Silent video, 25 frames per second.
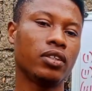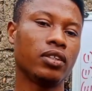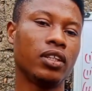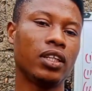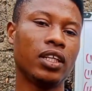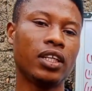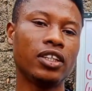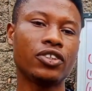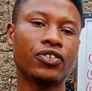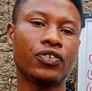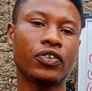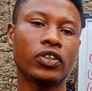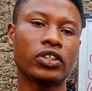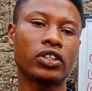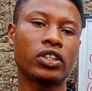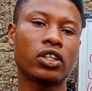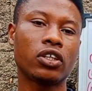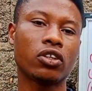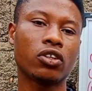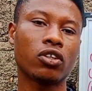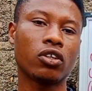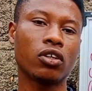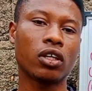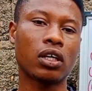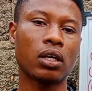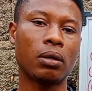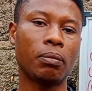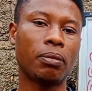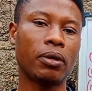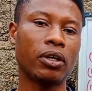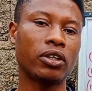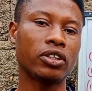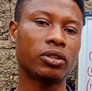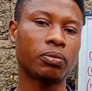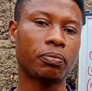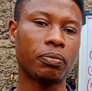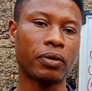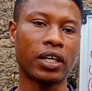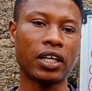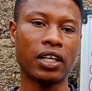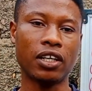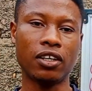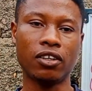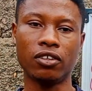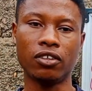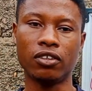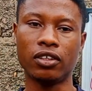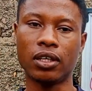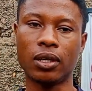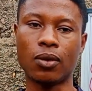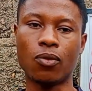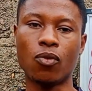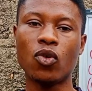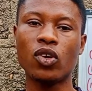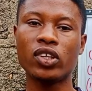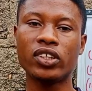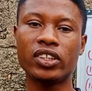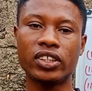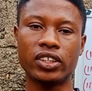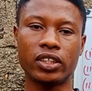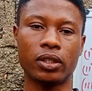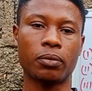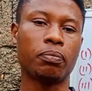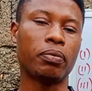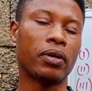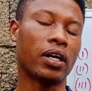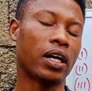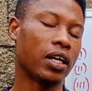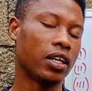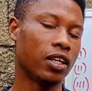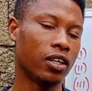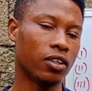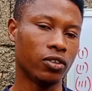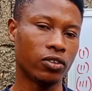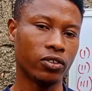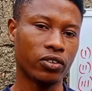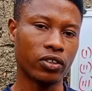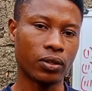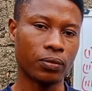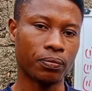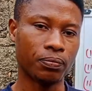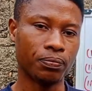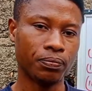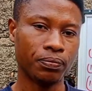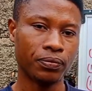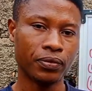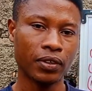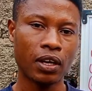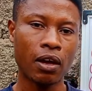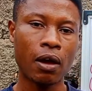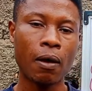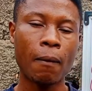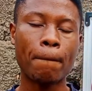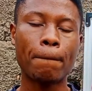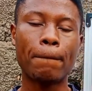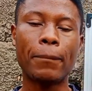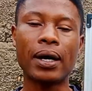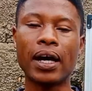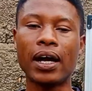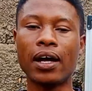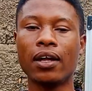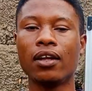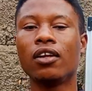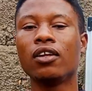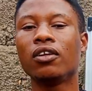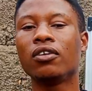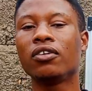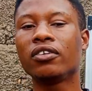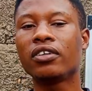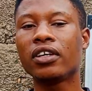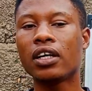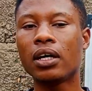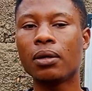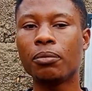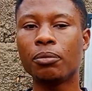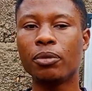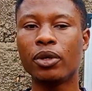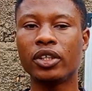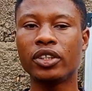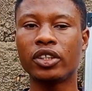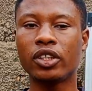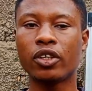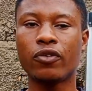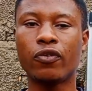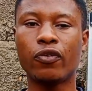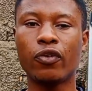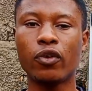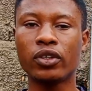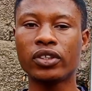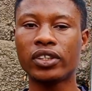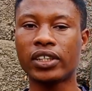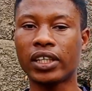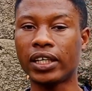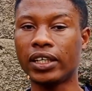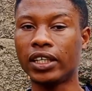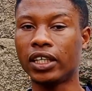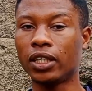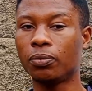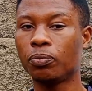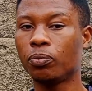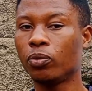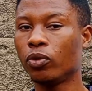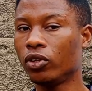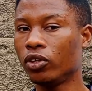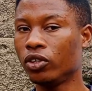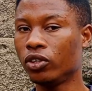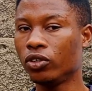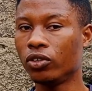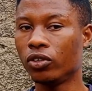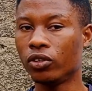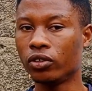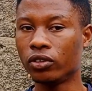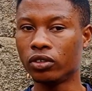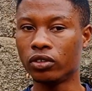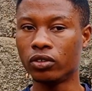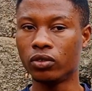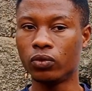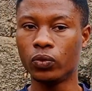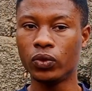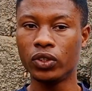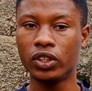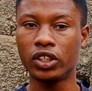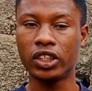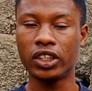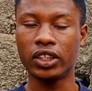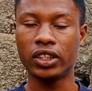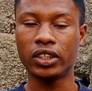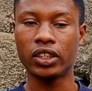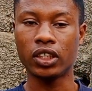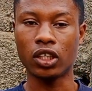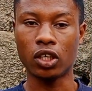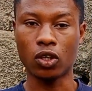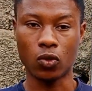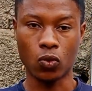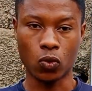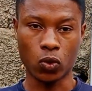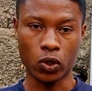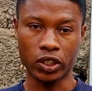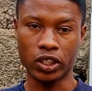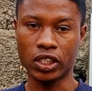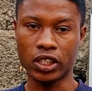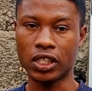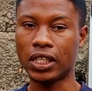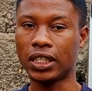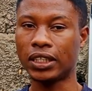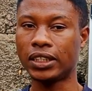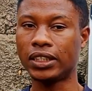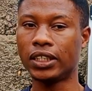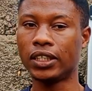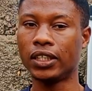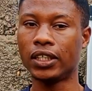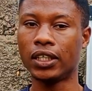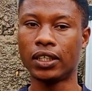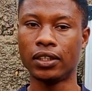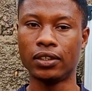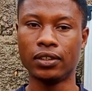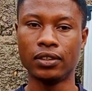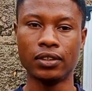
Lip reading: Let's talk about parallelogram. What is a parallelogram? Parallelogram is a four-sided polygon which is a quadrilateral,